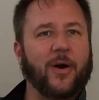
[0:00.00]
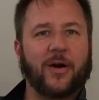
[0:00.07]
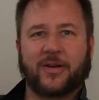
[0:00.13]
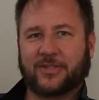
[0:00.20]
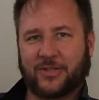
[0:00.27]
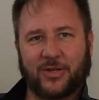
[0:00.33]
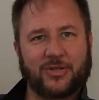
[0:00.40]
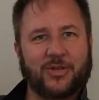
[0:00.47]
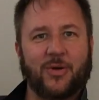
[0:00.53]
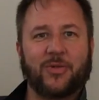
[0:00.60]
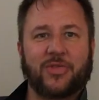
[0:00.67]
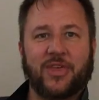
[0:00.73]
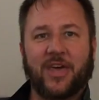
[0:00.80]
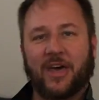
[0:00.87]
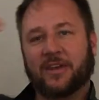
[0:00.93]
well because they're
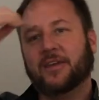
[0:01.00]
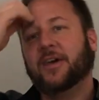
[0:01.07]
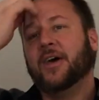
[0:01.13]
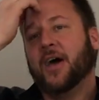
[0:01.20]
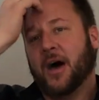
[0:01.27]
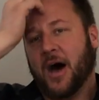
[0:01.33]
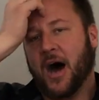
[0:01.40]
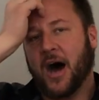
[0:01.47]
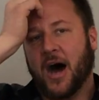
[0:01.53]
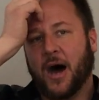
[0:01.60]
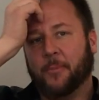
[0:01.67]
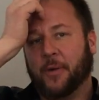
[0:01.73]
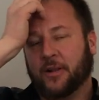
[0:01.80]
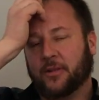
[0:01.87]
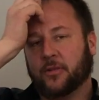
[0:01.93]
so thin.
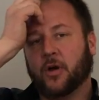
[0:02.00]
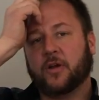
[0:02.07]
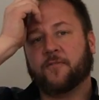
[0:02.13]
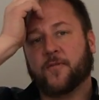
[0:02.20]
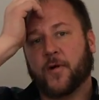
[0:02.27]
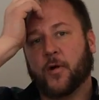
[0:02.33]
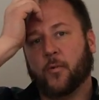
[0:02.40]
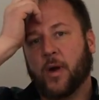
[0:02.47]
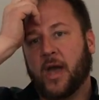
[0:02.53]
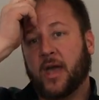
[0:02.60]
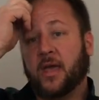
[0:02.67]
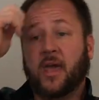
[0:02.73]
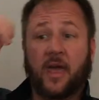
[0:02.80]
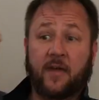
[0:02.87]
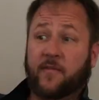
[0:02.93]
Uh, but look for a
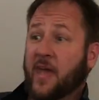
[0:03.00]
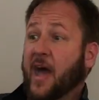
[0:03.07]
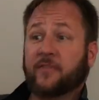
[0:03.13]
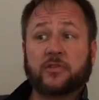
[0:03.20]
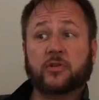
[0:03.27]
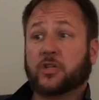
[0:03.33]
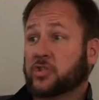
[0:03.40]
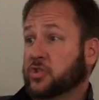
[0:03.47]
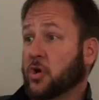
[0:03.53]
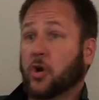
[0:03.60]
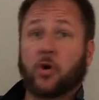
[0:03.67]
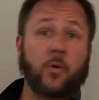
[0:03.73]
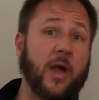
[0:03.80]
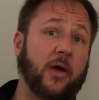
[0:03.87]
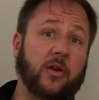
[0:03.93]
way. If you have to, just
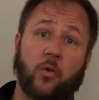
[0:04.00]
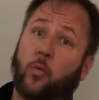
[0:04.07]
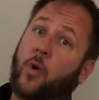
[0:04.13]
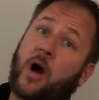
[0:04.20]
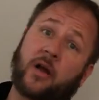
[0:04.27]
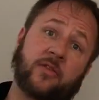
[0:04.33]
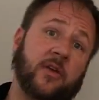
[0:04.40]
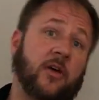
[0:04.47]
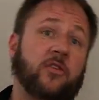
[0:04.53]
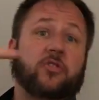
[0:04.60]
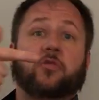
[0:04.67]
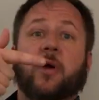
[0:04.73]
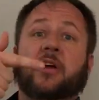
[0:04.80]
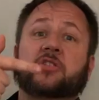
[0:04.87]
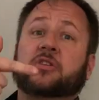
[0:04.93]
turn around and walk the other
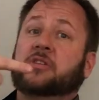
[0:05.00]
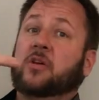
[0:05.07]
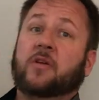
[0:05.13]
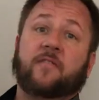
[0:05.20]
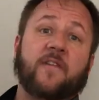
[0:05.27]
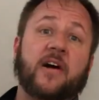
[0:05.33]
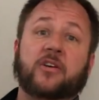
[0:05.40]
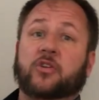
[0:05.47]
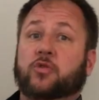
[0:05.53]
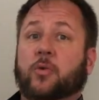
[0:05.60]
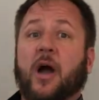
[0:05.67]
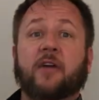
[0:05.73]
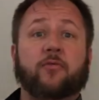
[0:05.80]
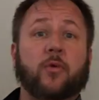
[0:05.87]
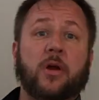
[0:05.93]
direction until you find a
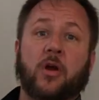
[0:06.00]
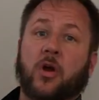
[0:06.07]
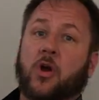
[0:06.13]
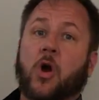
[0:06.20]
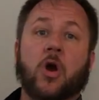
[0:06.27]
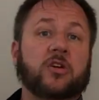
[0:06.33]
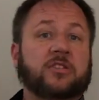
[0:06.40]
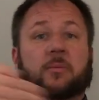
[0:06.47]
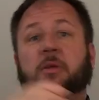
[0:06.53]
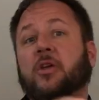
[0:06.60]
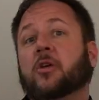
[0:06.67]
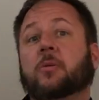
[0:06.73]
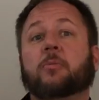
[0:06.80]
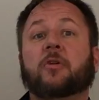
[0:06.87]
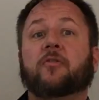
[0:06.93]
driveway or a car,
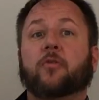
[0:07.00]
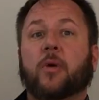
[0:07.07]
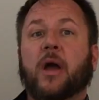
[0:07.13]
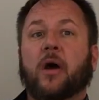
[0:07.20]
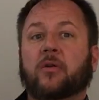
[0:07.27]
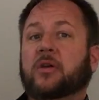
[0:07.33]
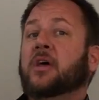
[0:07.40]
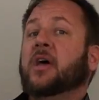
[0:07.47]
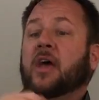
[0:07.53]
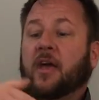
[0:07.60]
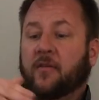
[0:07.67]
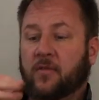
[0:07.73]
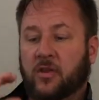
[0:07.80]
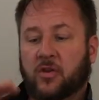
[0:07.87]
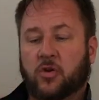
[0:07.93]
something you can move around.
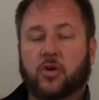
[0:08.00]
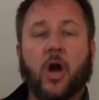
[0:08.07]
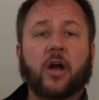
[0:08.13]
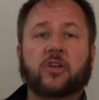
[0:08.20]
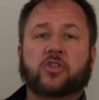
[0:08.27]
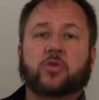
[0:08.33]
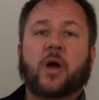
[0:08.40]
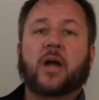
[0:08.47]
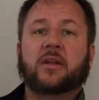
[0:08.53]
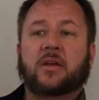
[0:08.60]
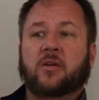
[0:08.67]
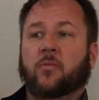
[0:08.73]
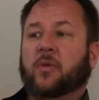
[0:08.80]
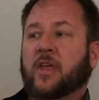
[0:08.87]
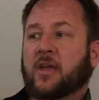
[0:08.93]
If your dog is trying
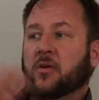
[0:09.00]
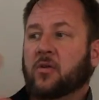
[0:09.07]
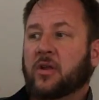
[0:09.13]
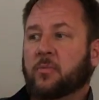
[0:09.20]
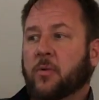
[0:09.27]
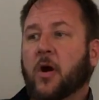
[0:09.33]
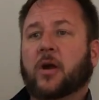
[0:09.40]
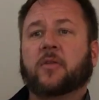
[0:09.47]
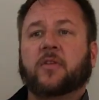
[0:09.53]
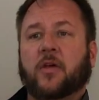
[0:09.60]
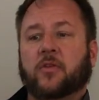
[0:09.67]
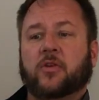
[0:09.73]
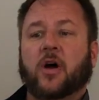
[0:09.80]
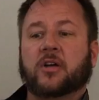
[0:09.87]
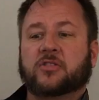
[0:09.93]
to, when they bark at the
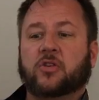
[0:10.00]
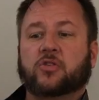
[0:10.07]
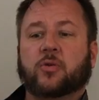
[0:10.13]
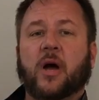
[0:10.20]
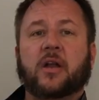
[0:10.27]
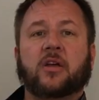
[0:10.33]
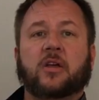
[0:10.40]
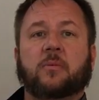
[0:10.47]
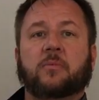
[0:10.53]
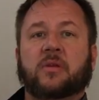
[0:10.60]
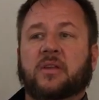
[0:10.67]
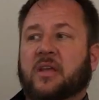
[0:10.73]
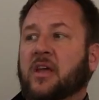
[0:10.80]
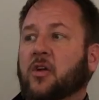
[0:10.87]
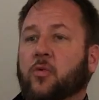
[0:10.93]
other dogs, they're trying to
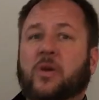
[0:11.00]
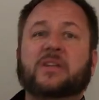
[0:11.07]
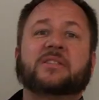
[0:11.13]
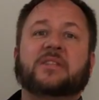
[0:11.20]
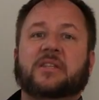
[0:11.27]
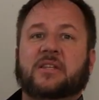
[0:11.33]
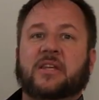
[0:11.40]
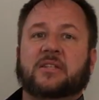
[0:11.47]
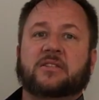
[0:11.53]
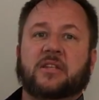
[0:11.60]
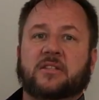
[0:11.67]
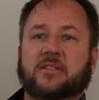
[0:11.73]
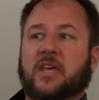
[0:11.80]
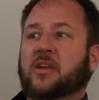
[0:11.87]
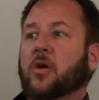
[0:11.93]
increase the
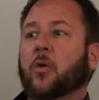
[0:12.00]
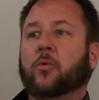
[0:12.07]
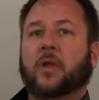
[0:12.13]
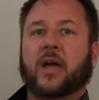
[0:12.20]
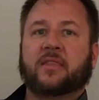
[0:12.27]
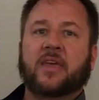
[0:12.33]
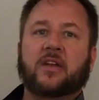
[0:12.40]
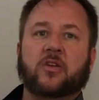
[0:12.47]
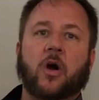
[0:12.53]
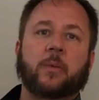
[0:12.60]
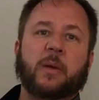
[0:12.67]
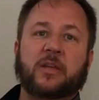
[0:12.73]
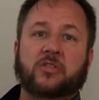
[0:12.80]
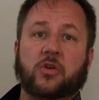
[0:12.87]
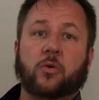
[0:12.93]
distance. They don't like that
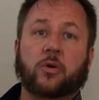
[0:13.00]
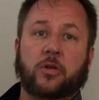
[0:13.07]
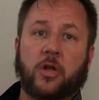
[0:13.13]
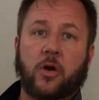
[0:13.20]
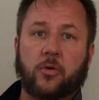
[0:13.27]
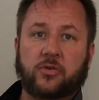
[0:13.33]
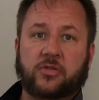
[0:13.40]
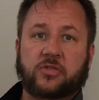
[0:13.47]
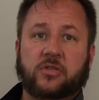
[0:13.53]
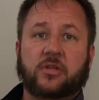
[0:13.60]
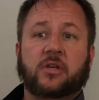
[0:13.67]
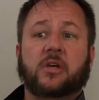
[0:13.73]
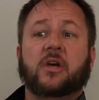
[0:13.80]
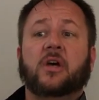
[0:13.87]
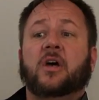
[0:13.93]
dog being so close.
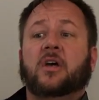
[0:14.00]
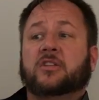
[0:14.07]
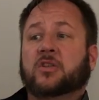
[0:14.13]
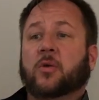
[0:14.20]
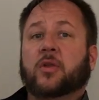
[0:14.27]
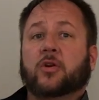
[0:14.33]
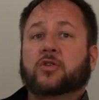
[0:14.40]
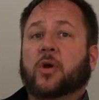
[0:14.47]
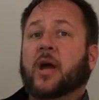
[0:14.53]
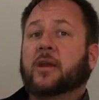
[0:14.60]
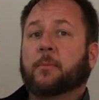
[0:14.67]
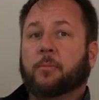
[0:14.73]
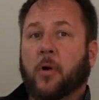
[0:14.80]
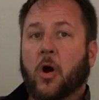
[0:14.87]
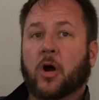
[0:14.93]
So they're trying
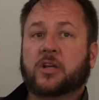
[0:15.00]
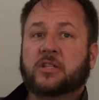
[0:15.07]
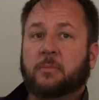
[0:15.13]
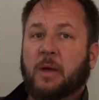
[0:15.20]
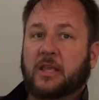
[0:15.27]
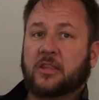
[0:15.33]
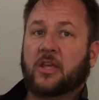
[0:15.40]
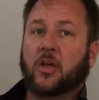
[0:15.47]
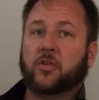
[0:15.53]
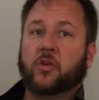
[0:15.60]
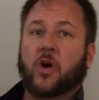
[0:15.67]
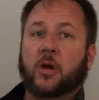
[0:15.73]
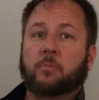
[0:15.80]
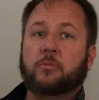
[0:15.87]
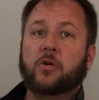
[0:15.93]
to bark to make the other
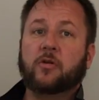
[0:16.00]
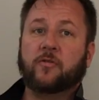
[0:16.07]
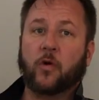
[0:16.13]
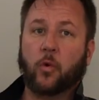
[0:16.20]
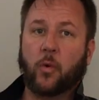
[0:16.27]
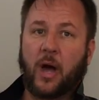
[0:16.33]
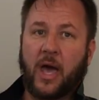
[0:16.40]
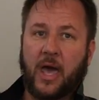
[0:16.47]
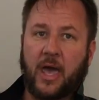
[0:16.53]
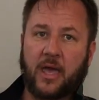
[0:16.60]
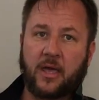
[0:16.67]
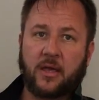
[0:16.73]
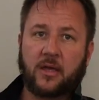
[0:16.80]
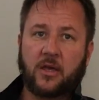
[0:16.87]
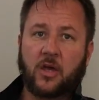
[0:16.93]
dog move away.
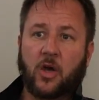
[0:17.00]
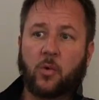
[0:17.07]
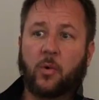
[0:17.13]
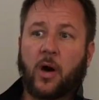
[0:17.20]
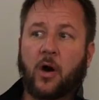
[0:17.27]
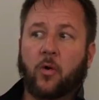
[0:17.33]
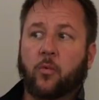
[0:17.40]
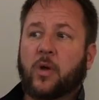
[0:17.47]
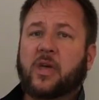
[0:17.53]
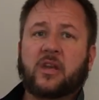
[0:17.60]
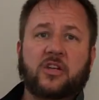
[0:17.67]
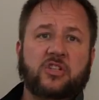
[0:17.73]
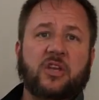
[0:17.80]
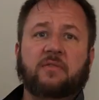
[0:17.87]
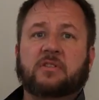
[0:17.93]
Well, we
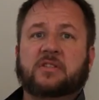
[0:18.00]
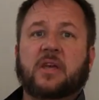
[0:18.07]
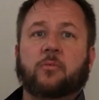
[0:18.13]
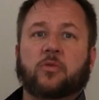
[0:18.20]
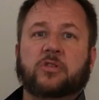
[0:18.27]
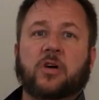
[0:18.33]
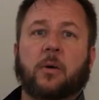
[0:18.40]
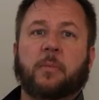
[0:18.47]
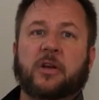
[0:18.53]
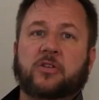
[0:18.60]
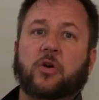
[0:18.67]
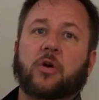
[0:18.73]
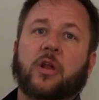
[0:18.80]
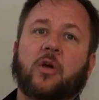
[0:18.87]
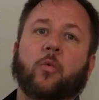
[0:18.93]
can achieve the same result by
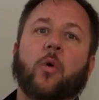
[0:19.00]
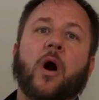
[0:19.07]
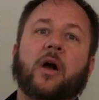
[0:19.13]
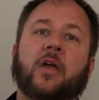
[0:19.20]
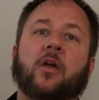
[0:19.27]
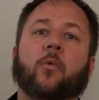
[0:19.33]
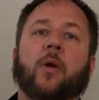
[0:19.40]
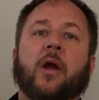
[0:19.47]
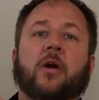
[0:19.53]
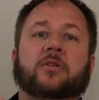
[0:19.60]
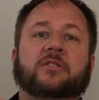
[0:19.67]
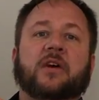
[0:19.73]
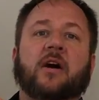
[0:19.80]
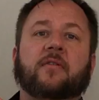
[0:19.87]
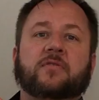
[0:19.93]
turning and walking away
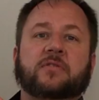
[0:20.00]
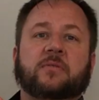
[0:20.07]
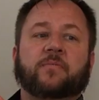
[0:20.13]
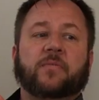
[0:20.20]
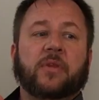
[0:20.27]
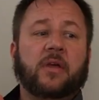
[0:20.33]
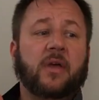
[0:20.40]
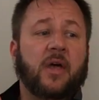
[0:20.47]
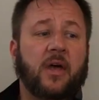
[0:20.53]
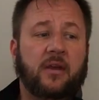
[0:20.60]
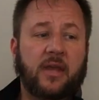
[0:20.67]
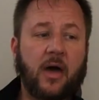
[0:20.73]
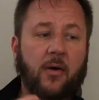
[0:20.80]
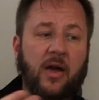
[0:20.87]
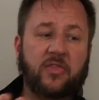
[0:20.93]
ourselves.
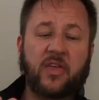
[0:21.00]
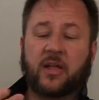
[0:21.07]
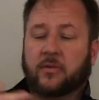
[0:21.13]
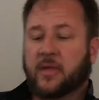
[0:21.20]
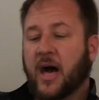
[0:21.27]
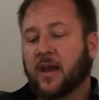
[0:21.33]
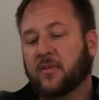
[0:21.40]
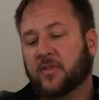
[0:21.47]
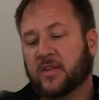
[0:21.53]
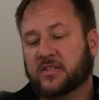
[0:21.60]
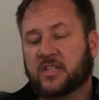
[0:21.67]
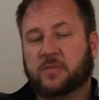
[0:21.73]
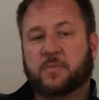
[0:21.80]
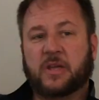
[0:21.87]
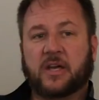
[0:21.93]
Now, I think a lot of
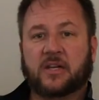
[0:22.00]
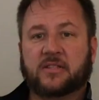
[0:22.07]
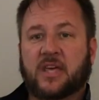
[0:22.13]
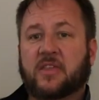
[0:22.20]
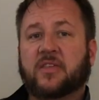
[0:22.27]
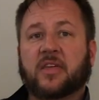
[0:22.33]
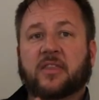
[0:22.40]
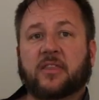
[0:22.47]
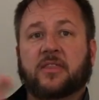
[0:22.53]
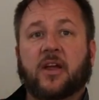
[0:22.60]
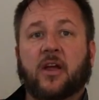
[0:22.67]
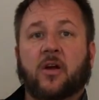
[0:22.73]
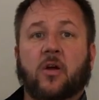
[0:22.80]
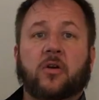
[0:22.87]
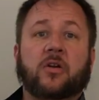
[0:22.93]
this is because they think that
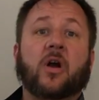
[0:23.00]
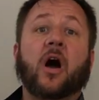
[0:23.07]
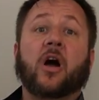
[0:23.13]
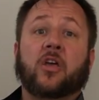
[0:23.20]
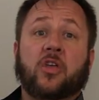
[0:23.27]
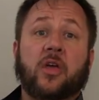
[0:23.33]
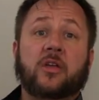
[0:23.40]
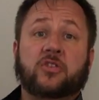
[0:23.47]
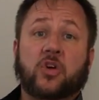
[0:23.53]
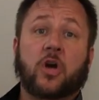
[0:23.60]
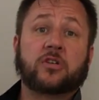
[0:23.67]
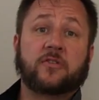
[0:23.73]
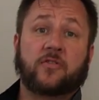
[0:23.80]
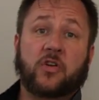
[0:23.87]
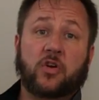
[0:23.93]
they are uh, in
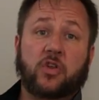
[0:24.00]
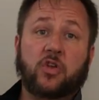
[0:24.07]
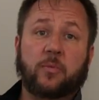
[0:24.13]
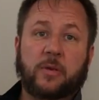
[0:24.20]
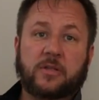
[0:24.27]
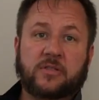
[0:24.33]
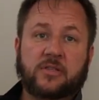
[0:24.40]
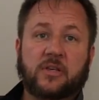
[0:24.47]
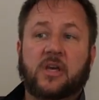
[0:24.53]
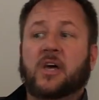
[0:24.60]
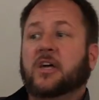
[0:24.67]
charge of their humans.